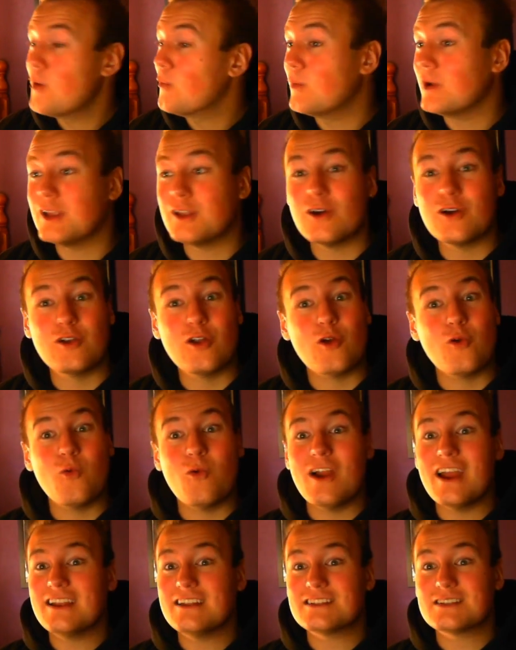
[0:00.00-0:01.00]
We don't know
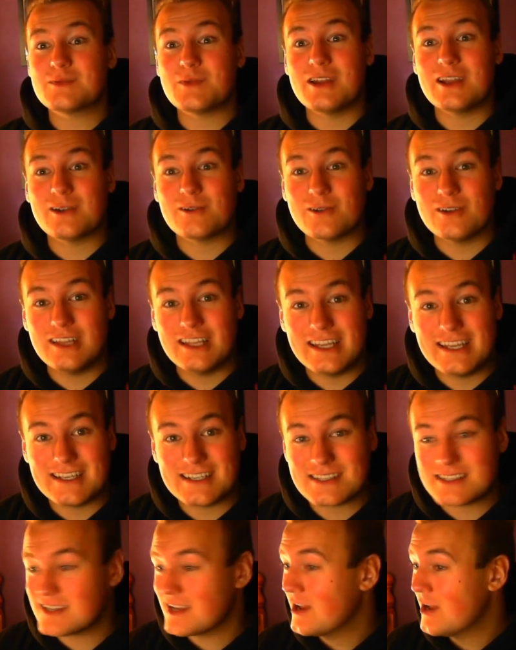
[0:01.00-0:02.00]
when it's being
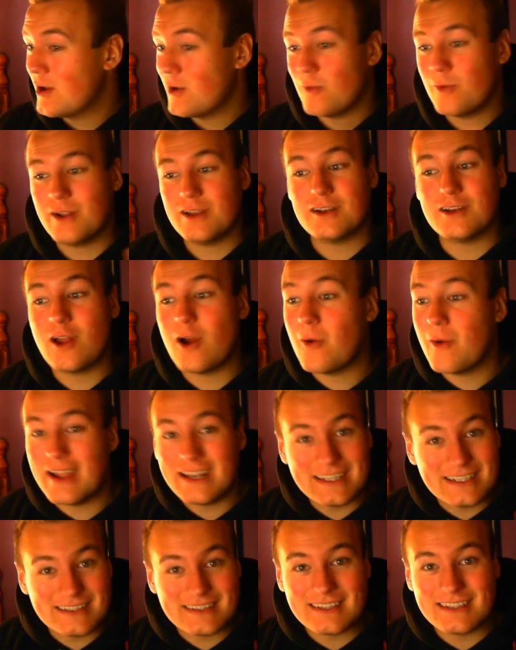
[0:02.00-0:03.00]
released. We don't know
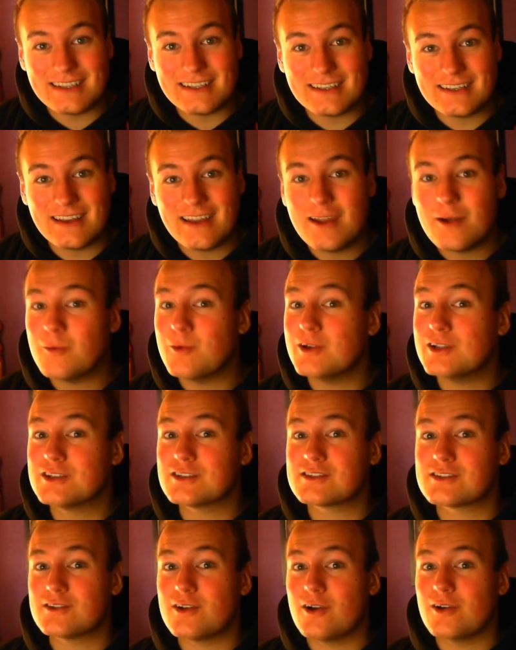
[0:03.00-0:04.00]
anything. We
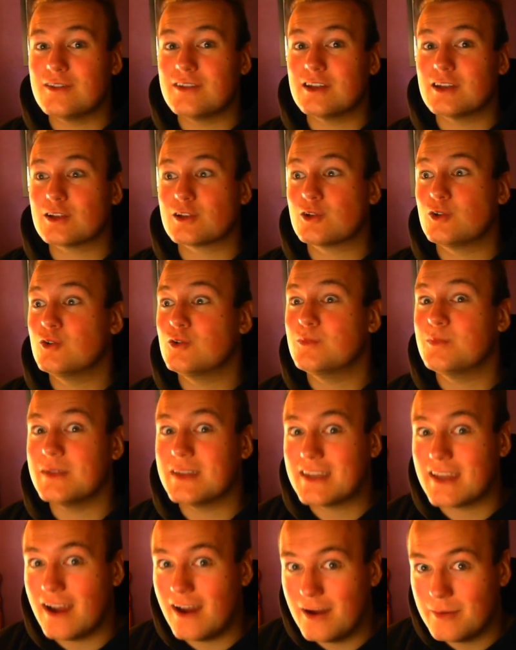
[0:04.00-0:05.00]
just know that it could be
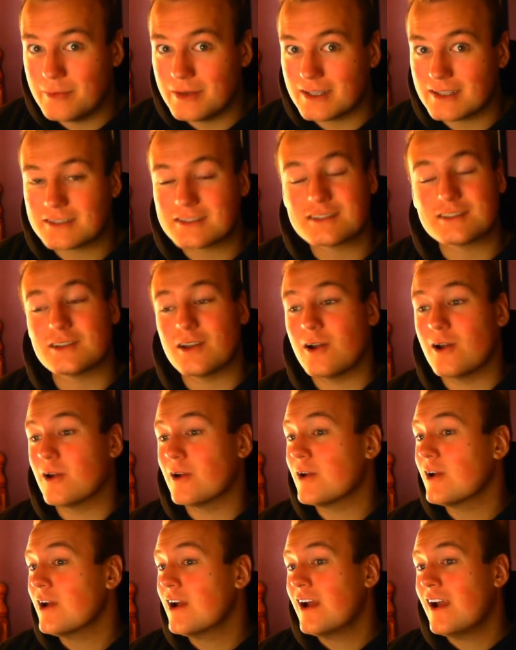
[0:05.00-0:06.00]
coming. So
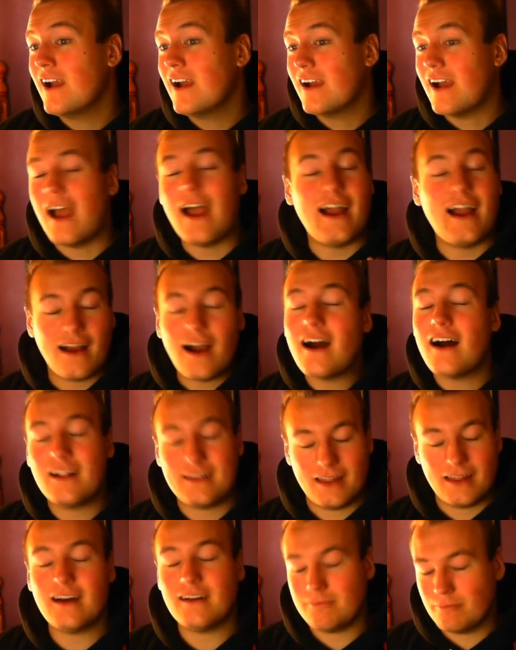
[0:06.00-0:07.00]

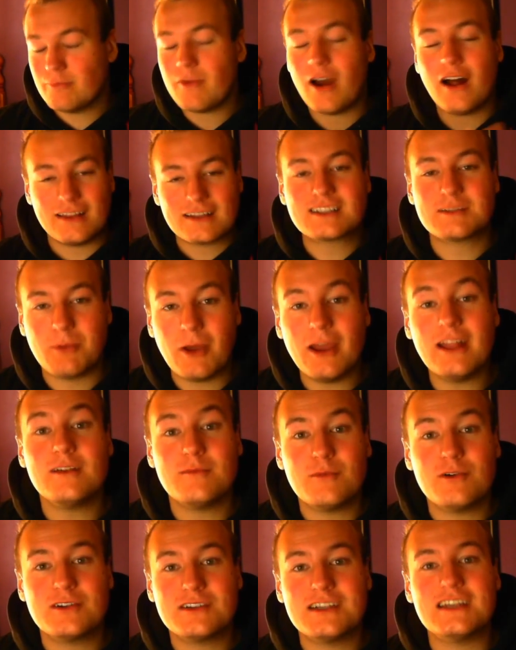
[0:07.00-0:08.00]
I'll explain it in
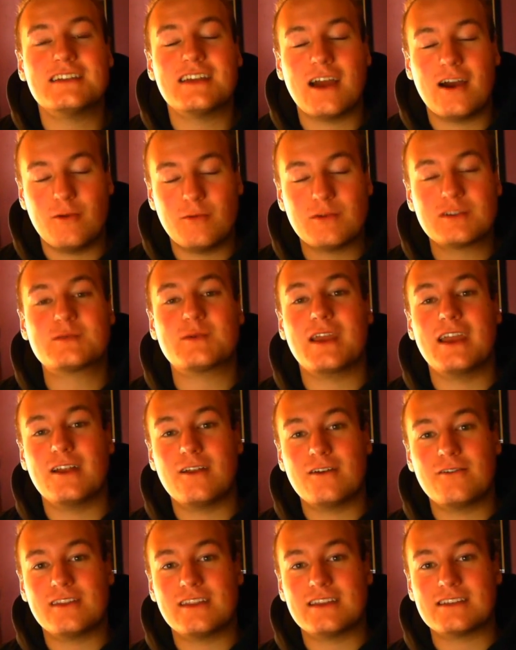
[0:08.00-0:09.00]
more detail once we head
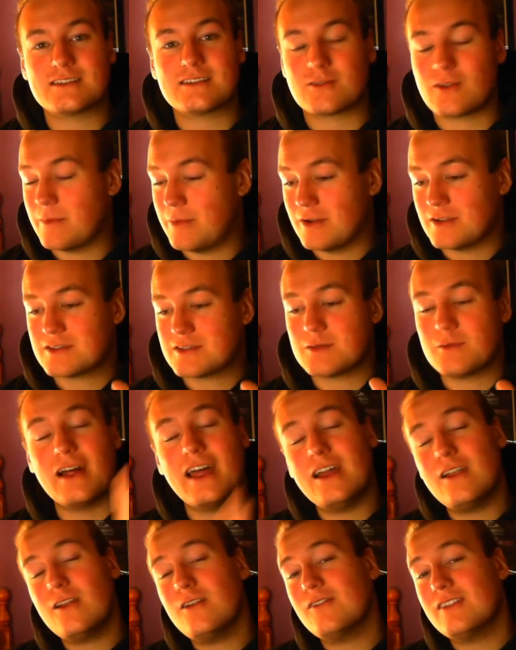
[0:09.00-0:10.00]
over to the Instagram post. So we'll
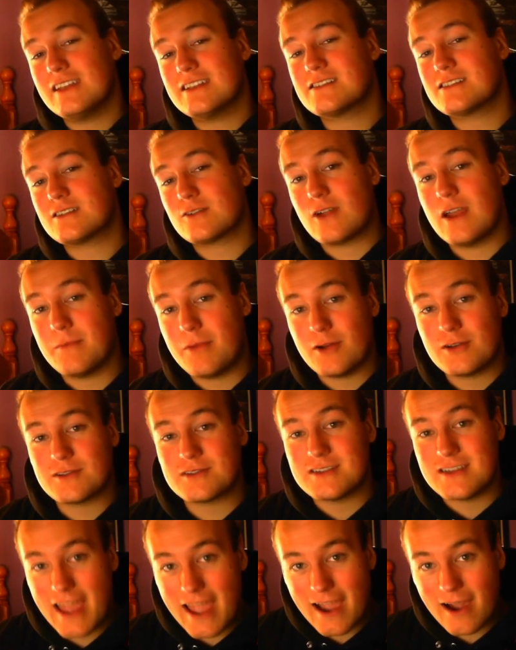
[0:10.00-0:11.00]
head over to the Instagram post
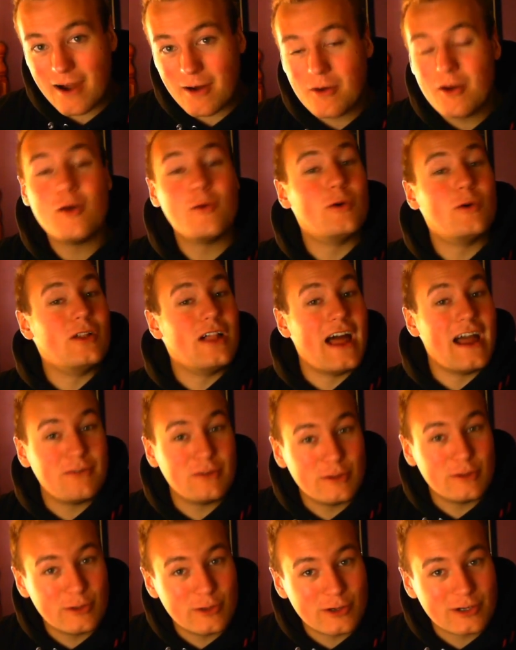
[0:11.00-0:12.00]
now. We'll have a
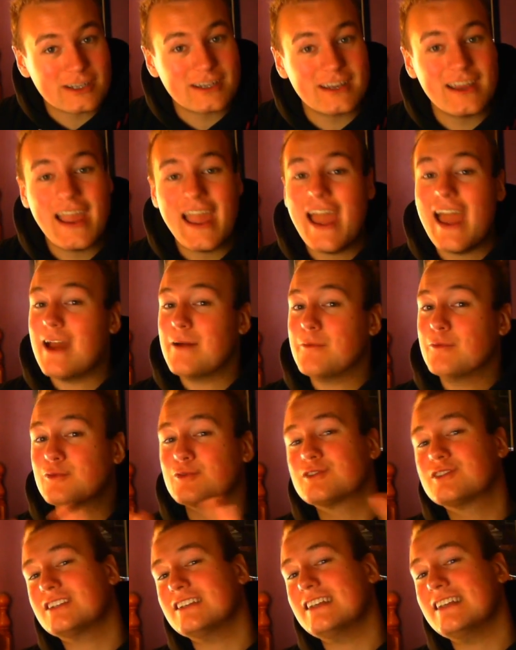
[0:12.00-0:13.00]
look and we'll
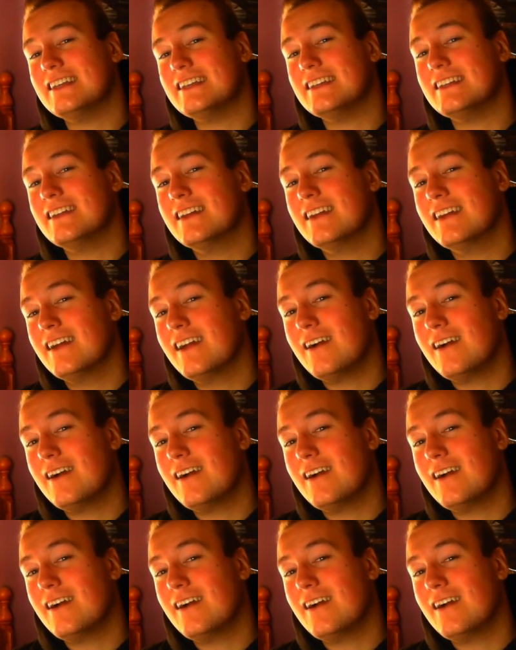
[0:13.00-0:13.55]
see